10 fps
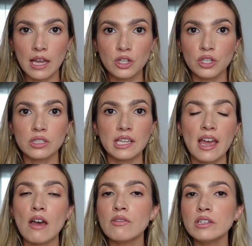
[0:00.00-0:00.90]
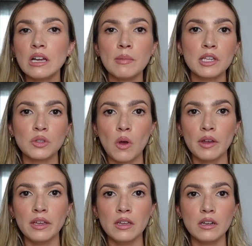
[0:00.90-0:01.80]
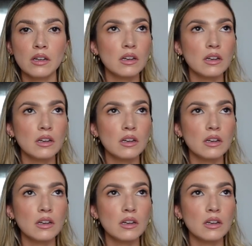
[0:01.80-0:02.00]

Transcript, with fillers: and just like every time I saw it,